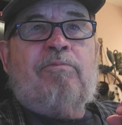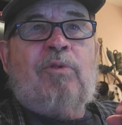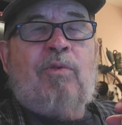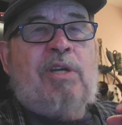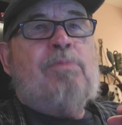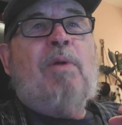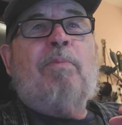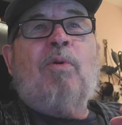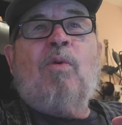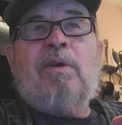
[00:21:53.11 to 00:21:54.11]
Rich
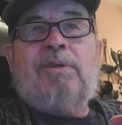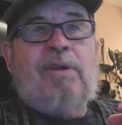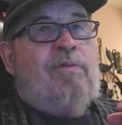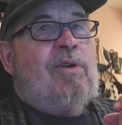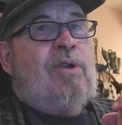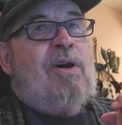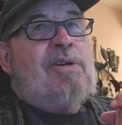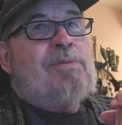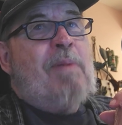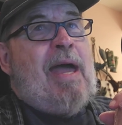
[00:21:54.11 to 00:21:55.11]
people want different
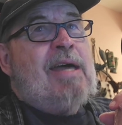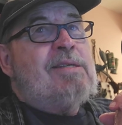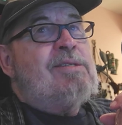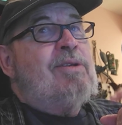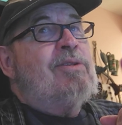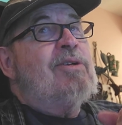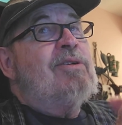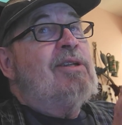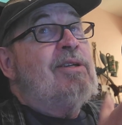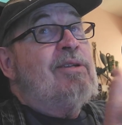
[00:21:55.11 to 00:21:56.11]
laws passed so their
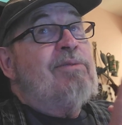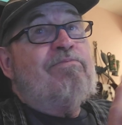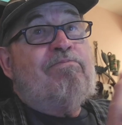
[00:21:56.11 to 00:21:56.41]
little